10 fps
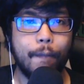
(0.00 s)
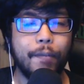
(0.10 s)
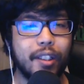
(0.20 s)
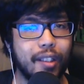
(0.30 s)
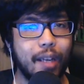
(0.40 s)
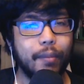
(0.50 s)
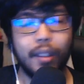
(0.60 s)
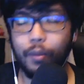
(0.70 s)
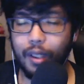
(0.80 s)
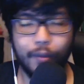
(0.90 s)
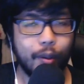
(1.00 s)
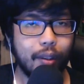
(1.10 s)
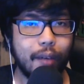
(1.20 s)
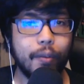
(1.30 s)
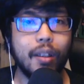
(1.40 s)
Same thing, whenever you
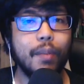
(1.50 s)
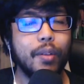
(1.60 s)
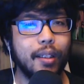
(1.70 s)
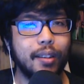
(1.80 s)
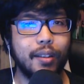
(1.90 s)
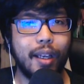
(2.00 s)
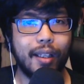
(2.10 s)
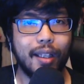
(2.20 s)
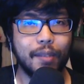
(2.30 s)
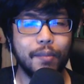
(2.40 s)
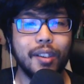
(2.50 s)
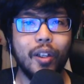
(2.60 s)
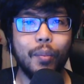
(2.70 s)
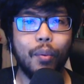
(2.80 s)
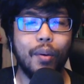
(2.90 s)
level up, you get to get some
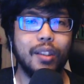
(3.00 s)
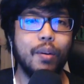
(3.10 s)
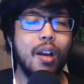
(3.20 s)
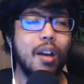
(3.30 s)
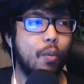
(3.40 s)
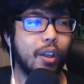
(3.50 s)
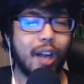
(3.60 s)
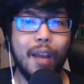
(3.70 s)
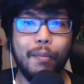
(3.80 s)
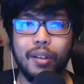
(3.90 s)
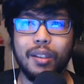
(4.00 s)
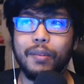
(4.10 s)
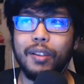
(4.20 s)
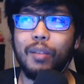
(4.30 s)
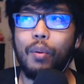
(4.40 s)
skill points which I put some
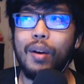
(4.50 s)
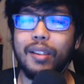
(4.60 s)
skill points